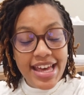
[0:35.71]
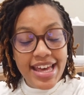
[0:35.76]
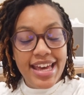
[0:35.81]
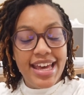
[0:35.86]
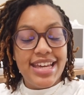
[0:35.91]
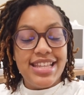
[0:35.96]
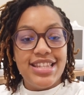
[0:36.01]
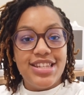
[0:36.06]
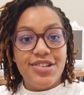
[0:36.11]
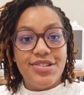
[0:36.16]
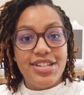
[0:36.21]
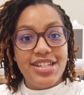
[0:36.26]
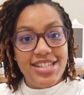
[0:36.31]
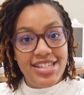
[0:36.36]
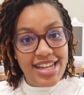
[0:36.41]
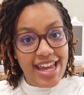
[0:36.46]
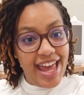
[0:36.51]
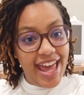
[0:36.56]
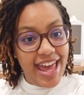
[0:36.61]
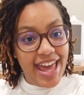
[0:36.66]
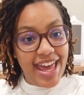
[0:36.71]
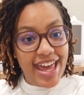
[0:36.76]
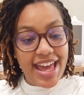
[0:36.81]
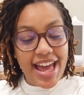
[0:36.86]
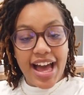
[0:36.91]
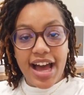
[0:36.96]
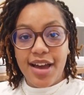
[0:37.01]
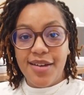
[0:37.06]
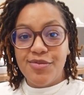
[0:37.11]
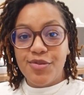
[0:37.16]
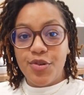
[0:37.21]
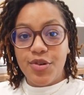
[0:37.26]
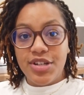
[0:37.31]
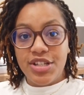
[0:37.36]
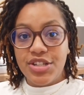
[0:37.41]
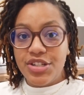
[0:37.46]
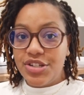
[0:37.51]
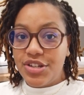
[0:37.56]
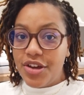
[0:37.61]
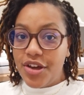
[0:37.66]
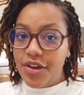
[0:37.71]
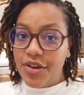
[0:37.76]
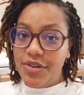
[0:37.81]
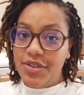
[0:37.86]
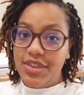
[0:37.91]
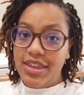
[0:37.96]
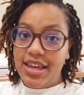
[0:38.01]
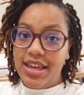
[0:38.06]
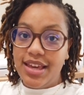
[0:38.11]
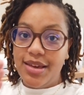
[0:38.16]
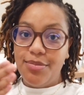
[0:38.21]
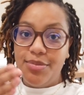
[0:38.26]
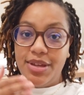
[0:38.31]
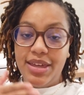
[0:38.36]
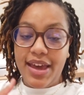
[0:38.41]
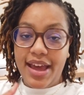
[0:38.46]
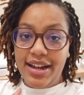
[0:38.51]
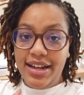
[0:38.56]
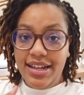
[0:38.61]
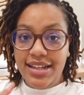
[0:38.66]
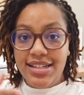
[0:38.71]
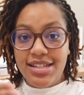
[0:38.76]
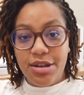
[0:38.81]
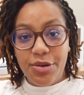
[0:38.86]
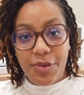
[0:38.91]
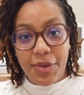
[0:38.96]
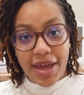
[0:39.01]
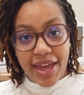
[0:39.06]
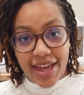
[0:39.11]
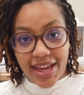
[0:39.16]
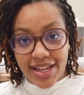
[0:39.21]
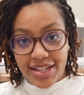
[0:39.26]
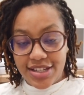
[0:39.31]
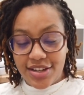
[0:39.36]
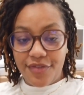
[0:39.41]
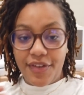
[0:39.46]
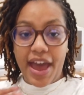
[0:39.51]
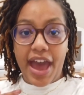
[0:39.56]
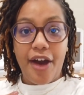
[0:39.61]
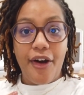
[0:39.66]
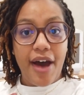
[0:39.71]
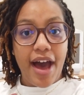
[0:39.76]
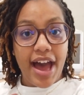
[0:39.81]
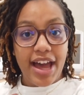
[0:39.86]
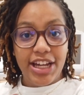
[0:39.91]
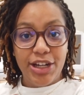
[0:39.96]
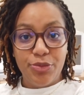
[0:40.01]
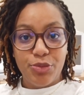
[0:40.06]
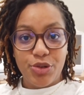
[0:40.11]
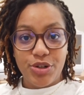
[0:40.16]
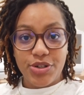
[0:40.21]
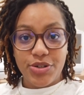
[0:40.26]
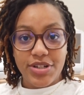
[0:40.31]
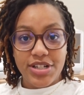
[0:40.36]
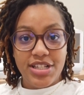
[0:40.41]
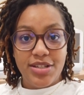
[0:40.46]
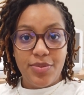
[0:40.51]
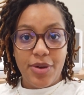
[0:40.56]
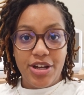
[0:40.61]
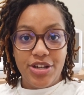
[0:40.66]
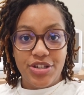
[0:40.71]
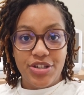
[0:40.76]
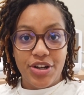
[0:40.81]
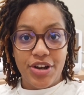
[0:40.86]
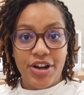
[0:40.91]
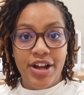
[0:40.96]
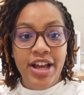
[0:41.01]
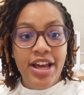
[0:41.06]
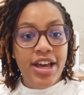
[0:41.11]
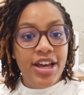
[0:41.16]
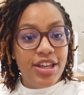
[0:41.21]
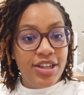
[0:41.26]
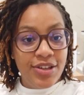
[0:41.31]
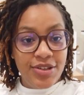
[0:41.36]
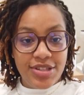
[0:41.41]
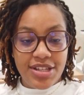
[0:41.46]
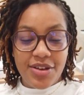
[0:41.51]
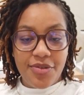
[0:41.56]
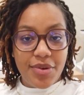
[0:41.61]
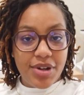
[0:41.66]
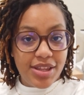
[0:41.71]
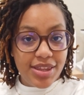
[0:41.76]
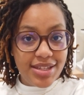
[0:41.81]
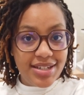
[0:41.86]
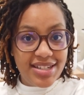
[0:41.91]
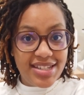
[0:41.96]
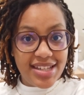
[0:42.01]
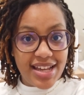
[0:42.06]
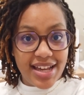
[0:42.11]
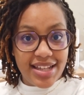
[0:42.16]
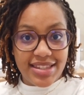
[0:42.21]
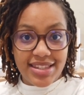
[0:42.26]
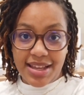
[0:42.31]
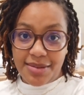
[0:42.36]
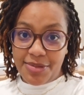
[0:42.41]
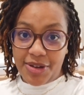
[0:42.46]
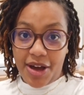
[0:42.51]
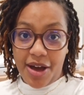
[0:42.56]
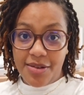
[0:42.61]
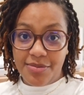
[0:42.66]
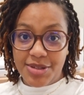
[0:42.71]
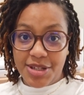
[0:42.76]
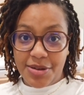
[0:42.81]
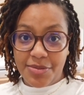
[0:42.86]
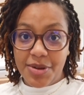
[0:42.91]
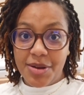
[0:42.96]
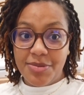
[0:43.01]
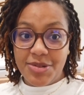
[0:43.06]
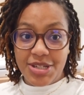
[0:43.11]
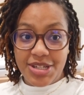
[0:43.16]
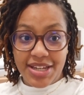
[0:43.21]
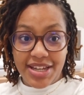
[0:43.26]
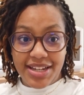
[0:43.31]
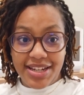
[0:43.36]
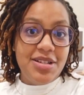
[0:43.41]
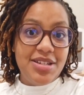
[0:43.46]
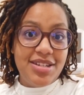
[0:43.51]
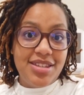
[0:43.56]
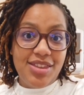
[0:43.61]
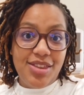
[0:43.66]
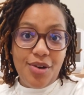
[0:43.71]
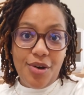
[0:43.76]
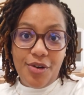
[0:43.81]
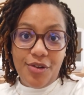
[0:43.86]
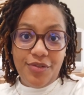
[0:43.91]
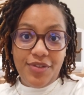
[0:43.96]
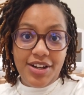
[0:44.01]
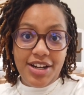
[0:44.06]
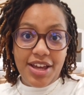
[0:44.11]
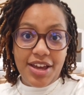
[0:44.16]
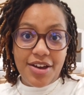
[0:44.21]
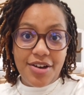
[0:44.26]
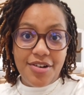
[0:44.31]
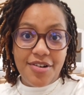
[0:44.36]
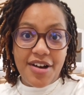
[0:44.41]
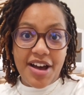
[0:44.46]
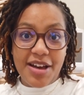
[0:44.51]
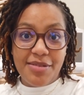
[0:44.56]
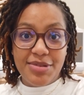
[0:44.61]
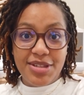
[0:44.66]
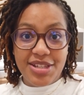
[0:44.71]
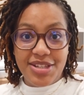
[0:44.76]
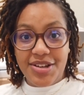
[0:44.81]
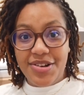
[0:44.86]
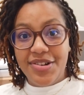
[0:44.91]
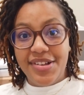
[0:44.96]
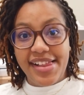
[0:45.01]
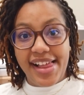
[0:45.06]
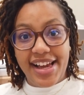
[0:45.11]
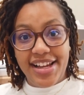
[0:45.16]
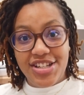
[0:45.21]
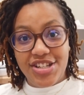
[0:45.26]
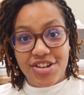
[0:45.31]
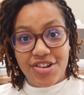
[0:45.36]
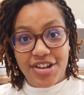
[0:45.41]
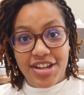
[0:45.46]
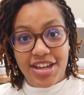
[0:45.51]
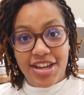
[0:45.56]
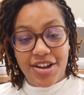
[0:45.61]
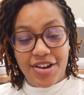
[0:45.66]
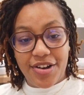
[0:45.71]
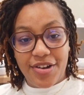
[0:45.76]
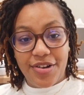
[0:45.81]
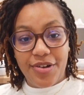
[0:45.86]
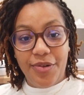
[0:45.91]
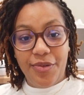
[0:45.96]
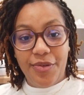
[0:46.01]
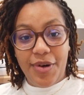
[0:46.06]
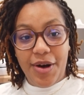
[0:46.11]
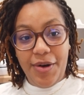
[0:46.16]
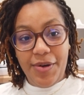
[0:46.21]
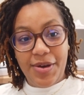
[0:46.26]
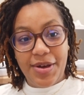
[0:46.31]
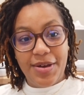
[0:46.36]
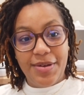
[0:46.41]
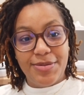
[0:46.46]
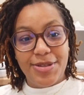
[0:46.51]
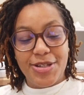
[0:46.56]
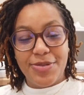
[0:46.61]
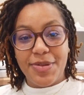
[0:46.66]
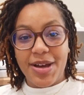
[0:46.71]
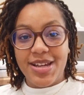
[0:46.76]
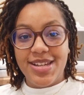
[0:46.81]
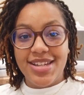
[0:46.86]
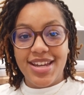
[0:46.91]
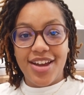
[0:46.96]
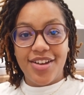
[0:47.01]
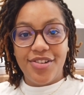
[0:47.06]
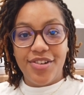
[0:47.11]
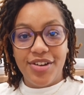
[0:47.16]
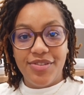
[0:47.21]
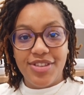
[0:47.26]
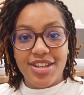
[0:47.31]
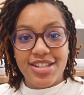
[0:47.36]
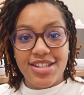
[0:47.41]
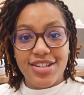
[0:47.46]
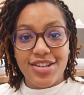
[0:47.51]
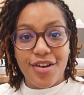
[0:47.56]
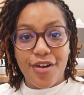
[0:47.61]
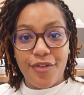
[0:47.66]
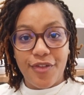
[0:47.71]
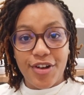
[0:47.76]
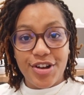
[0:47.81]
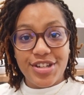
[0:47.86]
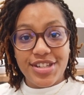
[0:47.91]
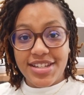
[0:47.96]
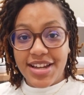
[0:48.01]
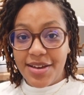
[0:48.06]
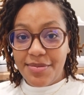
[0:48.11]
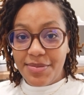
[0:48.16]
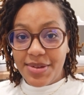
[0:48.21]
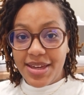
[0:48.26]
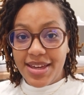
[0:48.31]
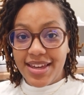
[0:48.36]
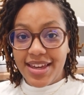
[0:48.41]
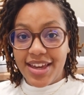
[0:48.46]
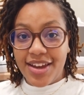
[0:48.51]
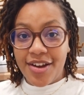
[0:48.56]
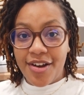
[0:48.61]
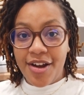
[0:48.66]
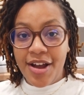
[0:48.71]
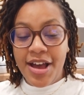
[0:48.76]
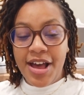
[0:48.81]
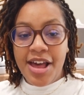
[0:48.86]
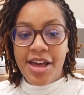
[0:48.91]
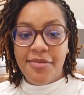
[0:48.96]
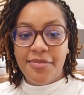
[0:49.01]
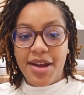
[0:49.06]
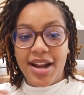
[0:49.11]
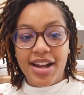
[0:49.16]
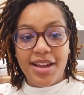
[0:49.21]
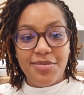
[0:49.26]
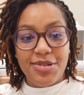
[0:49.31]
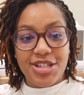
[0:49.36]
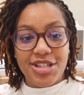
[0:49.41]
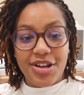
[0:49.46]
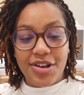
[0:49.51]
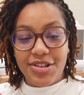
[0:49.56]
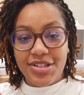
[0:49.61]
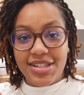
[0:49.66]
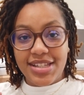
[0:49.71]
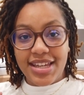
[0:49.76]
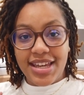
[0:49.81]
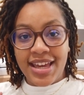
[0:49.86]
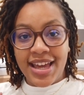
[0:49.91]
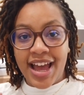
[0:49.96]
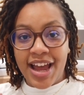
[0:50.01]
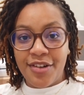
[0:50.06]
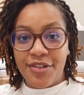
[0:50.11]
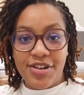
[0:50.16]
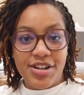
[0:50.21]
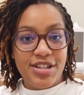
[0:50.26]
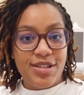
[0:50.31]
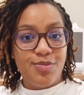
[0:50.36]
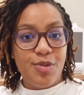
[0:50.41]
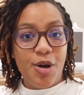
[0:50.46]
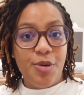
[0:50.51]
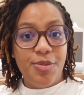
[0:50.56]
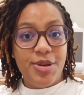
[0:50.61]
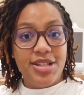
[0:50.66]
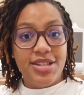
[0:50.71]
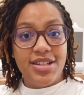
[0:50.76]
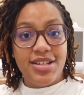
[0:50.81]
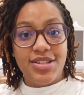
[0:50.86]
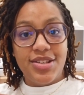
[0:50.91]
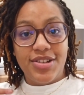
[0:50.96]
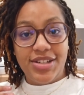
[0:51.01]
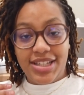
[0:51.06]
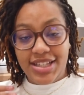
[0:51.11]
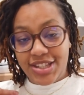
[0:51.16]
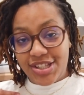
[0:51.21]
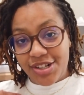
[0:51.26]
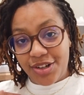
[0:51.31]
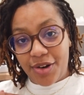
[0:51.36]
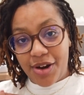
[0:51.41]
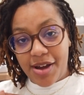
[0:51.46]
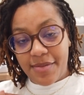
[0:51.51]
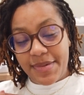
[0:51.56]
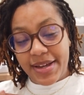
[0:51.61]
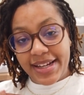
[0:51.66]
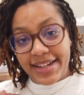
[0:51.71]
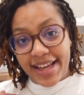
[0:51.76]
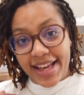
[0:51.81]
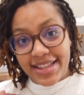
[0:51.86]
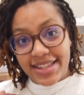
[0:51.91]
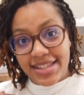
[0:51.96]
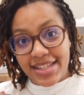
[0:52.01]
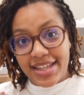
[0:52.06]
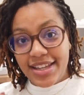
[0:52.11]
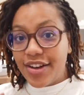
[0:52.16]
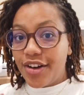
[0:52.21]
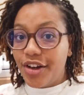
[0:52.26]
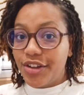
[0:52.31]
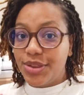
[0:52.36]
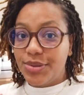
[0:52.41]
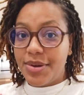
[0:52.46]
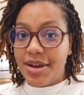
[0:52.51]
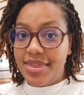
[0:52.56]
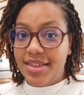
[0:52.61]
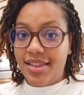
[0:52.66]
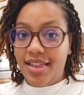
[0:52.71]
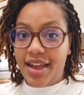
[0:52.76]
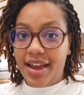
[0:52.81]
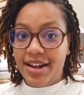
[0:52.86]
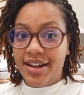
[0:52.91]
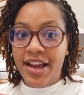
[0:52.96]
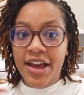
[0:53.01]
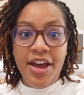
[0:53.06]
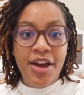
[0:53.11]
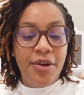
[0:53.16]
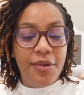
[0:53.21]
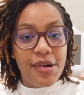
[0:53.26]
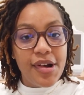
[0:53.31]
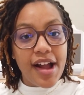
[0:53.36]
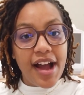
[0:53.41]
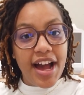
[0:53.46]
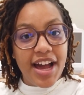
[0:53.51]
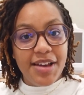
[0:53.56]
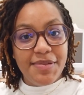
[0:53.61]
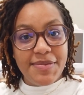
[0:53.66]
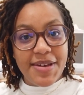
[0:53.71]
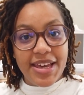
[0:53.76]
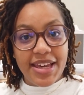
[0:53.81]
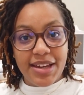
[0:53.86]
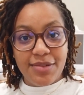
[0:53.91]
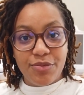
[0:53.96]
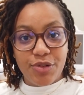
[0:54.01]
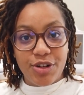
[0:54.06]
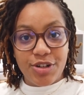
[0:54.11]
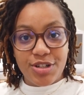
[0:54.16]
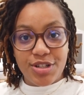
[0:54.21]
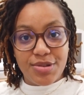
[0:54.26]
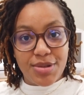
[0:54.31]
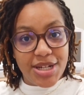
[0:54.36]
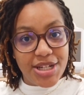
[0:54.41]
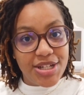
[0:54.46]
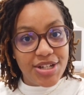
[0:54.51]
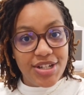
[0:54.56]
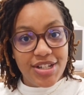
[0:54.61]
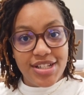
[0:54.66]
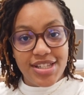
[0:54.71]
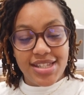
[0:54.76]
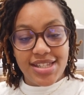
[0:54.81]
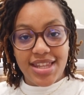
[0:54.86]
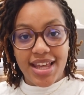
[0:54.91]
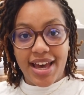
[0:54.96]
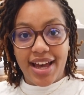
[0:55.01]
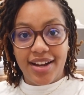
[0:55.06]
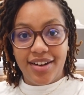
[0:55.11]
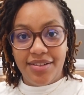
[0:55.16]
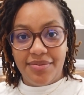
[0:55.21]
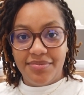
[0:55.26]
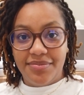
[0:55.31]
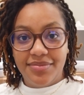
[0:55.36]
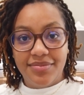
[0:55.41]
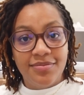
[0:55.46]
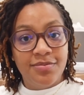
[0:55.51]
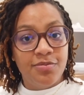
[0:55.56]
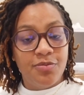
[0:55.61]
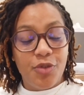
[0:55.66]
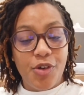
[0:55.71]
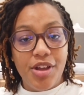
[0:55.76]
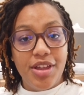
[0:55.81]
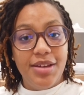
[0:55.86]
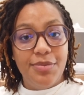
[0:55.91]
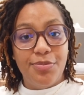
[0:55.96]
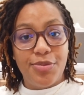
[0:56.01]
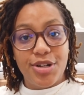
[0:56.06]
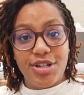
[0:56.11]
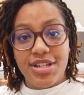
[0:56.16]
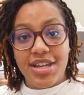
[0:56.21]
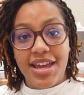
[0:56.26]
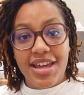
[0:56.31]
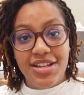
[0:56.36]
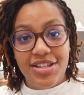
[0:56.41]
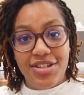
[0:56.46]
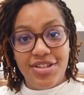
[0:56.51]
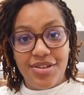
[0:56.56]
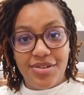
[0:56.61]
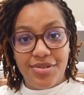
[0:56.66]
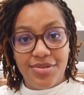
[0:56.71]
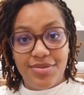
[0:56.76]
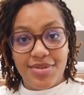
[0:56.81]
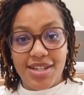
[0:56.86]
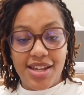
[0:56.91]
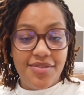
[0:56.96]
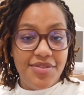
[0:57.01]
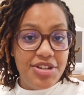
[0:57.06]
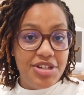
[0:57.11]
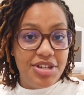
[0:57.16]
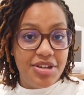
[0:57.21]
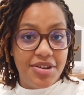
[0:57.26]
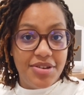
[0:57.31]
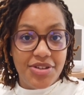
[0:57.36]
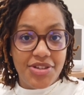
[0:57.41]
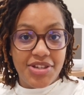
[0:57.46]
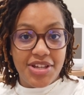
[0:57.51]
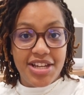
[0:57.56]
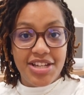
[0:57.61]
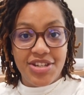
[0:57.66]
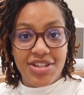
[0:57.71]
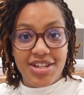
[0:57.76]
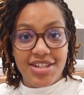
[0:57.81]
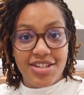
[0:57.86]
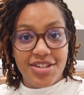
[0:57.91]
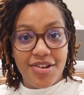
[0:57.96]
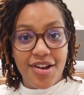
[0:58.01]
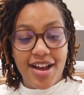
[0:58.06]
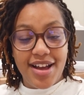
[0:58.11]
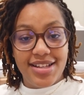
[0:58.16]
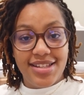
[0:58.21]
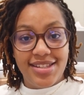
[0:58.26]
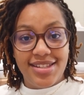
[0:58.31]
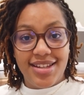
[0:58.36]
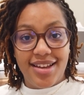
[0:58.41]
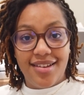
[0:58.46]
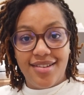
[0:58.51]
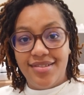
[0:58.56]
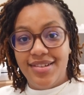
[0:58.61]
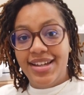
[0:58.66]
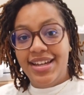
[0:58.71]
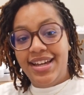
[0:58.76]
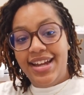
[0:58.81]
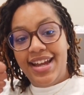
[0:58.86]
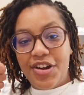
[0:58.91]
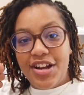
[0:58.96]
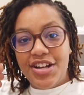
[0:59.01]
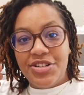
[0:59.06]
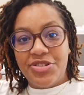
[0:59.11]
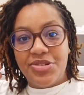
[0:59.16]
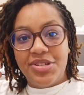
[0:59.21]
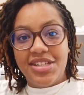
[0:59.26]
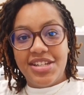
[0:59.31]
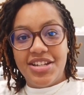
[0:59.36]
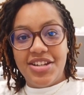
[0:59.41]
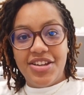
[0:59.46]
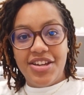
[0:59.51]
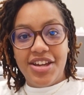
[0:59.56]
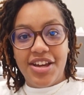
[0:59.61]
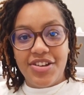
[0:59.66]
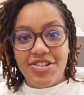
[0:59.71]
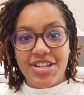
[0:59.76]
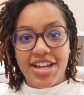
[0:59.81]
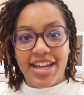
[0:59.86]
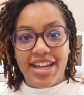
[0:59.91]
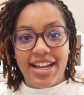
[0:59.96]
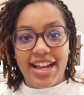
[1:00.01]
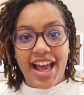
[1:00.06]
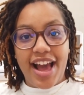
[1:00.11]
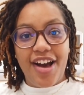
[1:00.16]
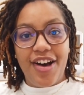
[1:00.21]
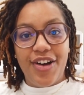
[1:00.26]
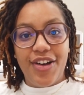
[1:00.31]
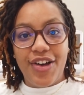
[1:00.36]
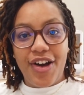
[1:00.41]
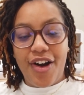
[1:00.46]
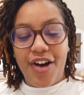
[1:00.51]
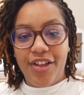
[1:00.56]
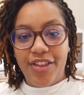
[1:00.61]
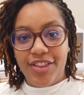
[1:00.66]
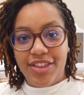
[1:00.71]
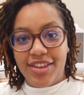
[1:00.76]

And so today I'm going to show you the beginning to end of how I embroider a sweatshirt using one of the designs that comes on my machine. That's the whole video. I'm so glad you're here. Welcome to my channel. If this is your first time being here, my name is Chelsea. I run a small business on Instagram and Etsy called Thread the Line, where I make embroidered sweatshirts that really pertain to TV shows in Jesus Christ. So if you're interested, you can go check it out. All